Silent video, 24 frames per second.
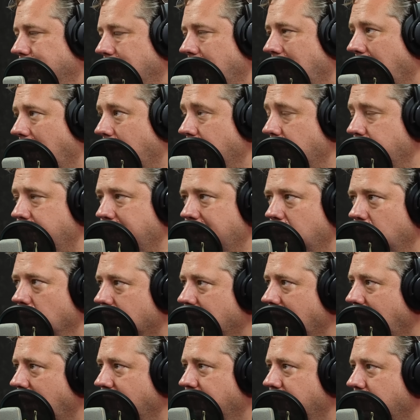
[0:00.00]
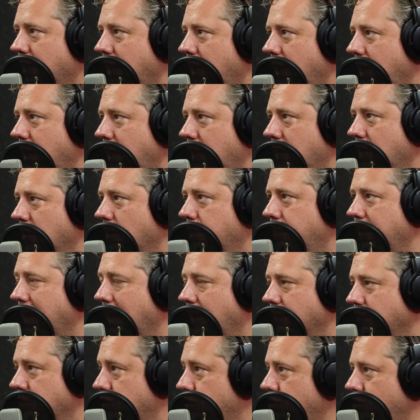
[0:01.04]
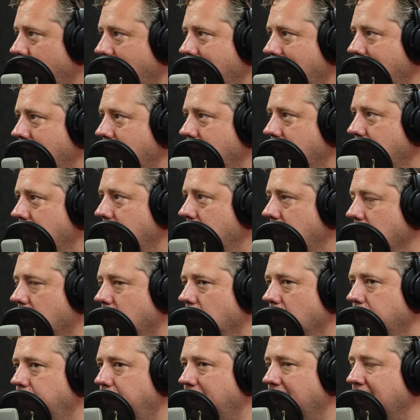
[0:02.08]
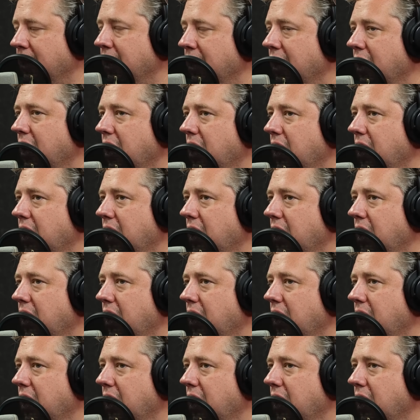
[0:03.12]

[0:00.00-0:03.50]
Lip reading: how they're being looked after, it could be how they're training, it could be